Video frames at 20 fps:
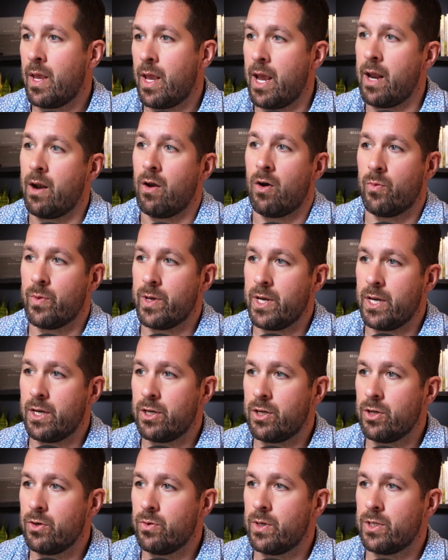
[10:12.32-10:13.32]
And all we need to
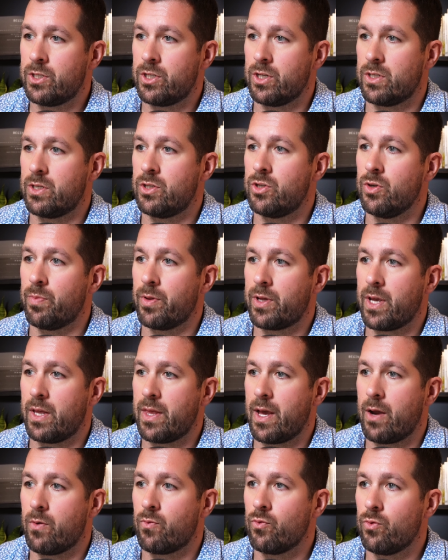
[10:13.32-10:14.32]
do is just duplicate
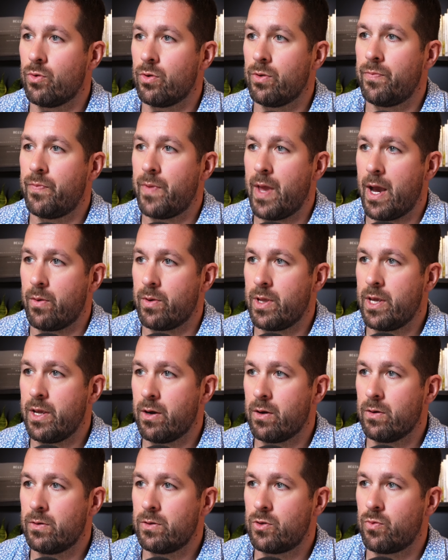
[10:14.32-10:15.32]
that rule down
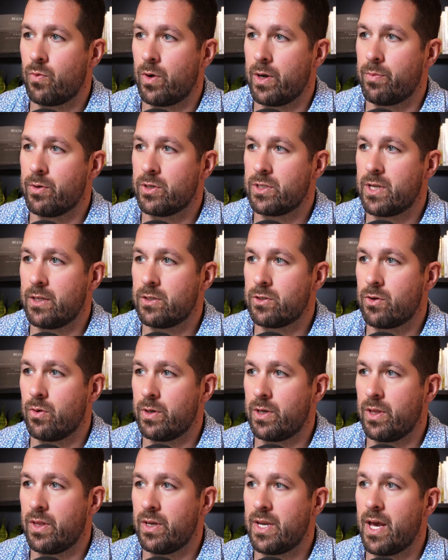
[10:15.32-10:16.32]
here. 20% is going
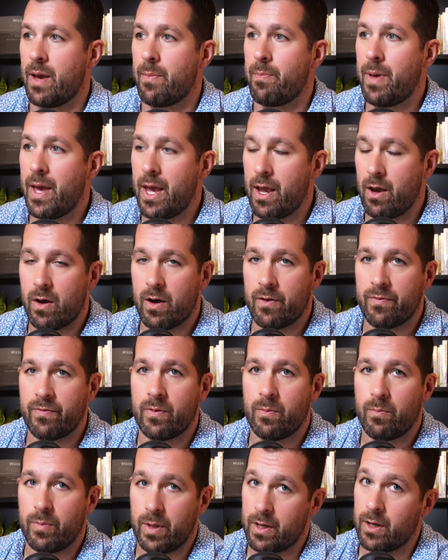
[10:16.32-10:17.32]
to the debt payoff
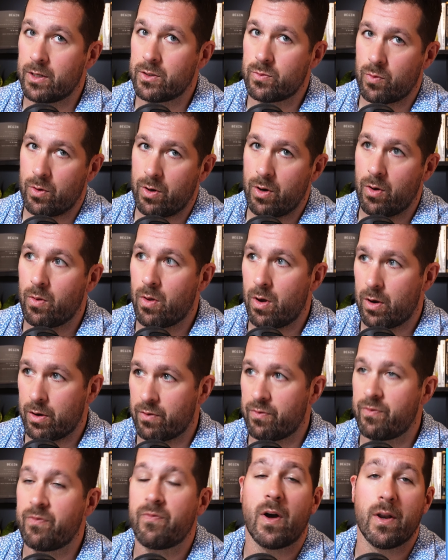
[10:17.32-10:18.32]
because we're no longer
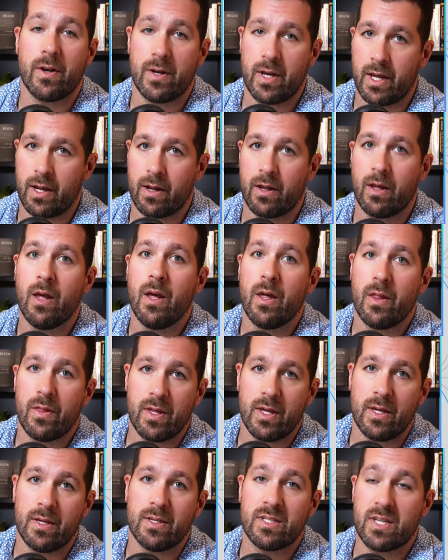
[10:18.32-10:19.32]
funding
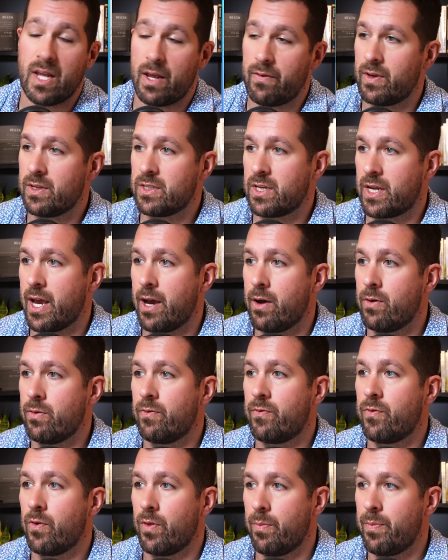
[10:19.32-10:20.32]
the savings account
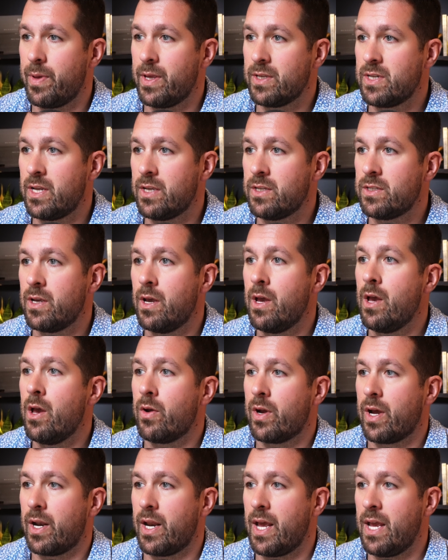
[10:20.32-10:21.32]
for the business.
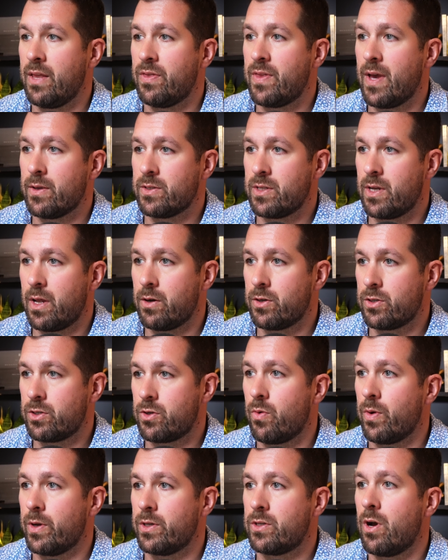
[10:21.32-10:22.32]
We've got $8,000
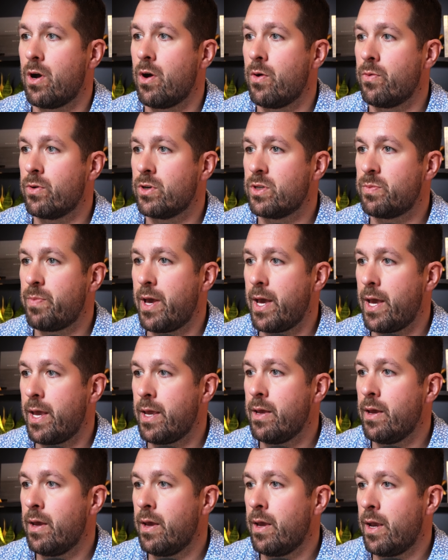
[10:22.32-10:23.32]
going to owner's
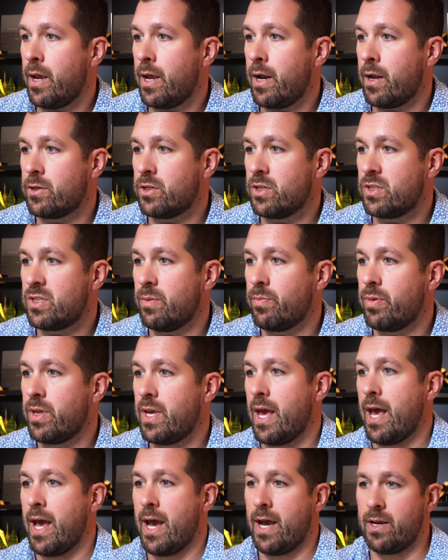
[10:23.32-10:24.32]
pay. And I'll just simply
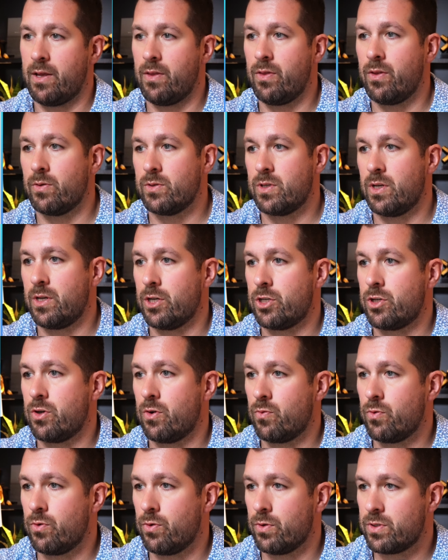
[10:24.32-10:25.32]
add in those additional
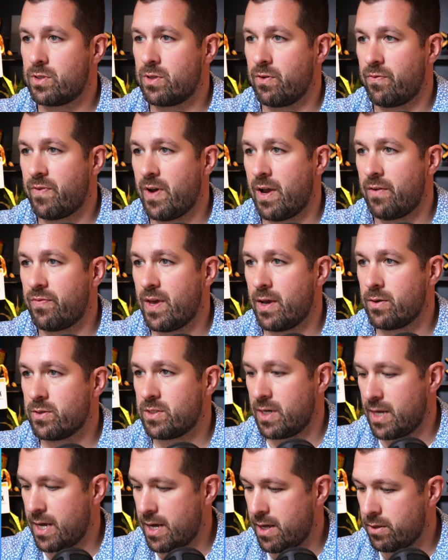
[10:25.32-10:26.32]
rules, the
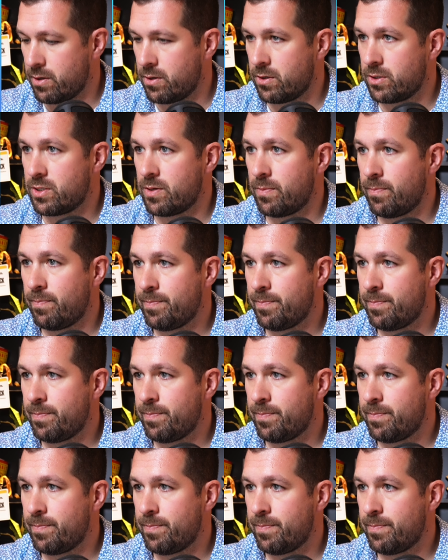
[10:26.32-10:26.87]
$5,000